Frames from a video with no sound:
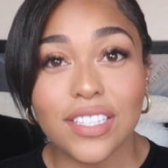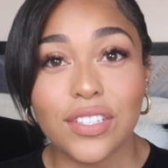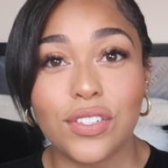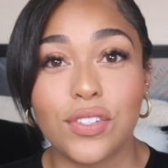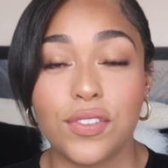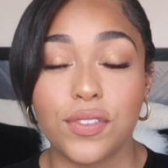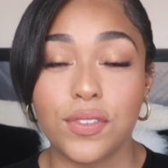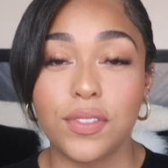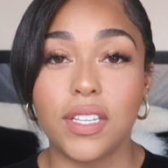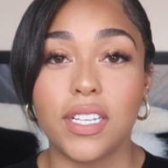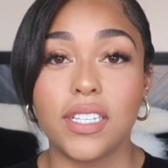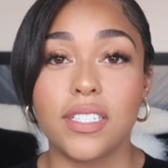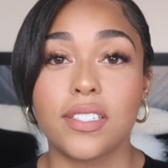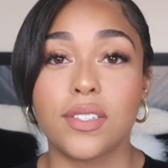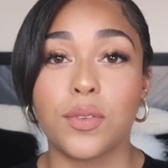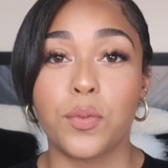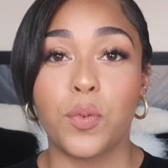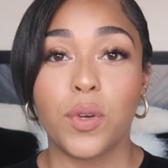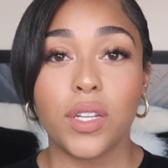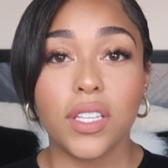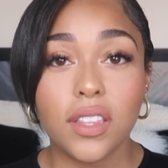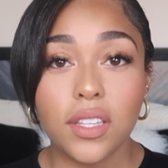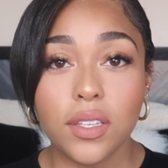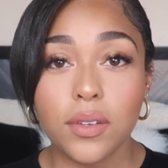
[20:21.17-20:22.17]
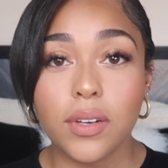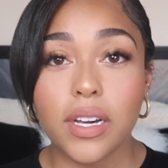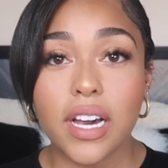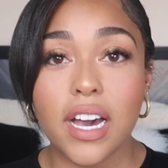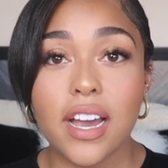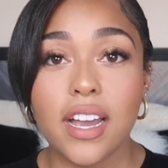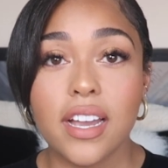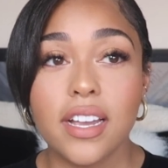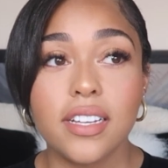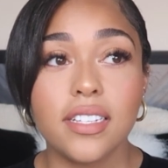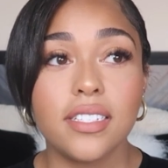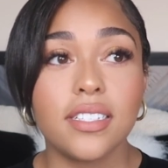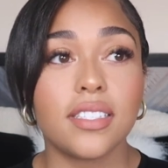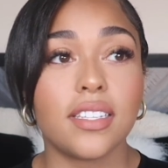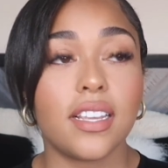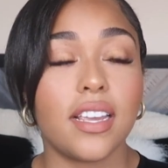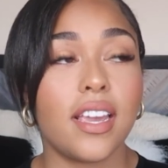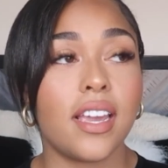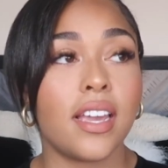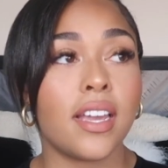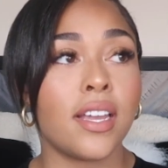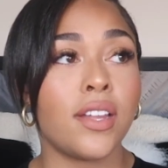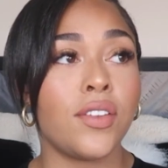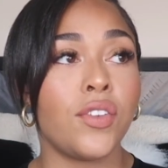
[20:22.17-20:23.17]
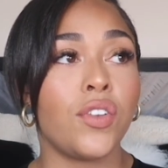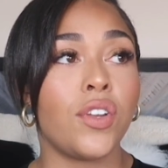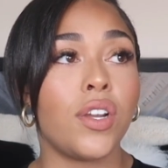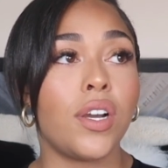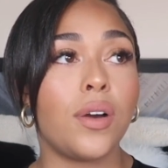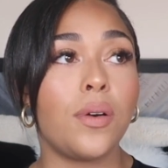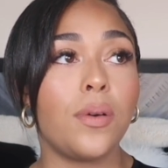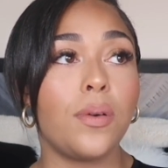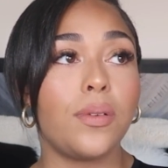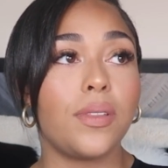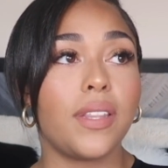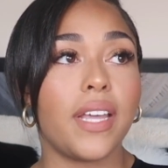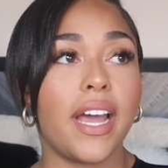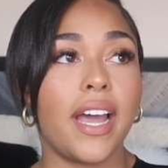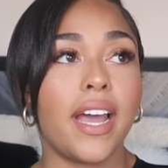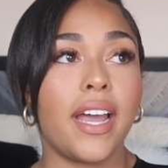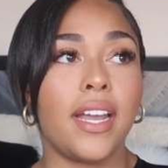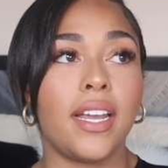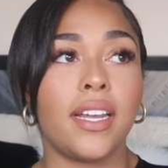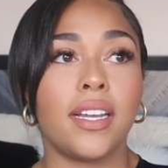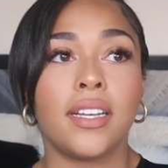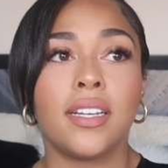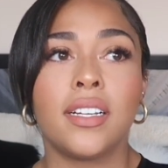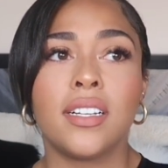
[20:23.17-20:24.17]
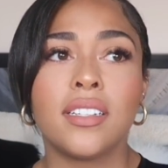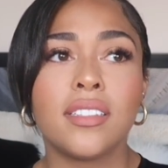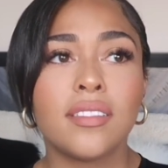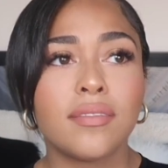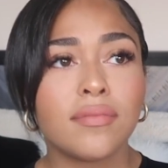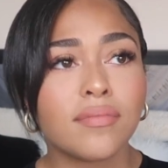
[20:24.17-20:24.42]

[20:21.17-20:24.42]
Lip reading: to do this with you guys and know that